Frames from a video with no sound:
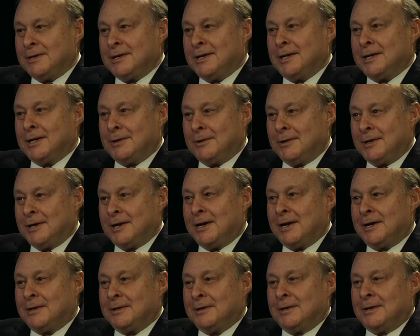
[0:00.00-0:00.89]

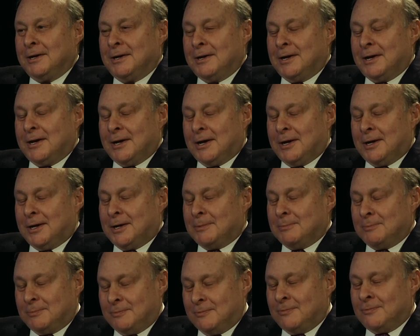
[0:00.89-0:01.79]
and
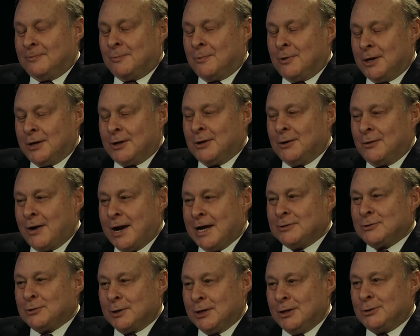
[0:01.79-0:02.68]
want to
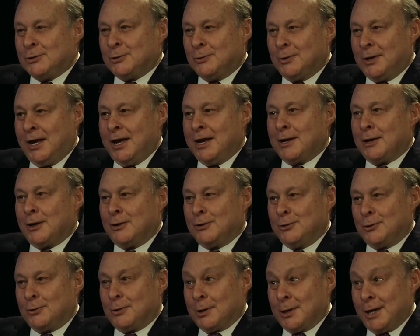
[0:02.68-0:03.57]
congratulate you again on
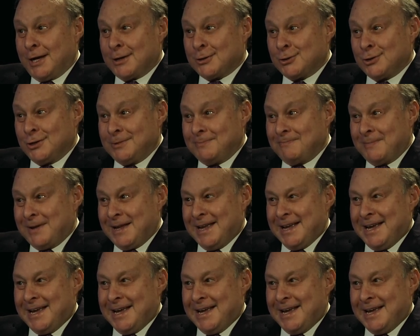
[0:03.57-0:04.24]
your election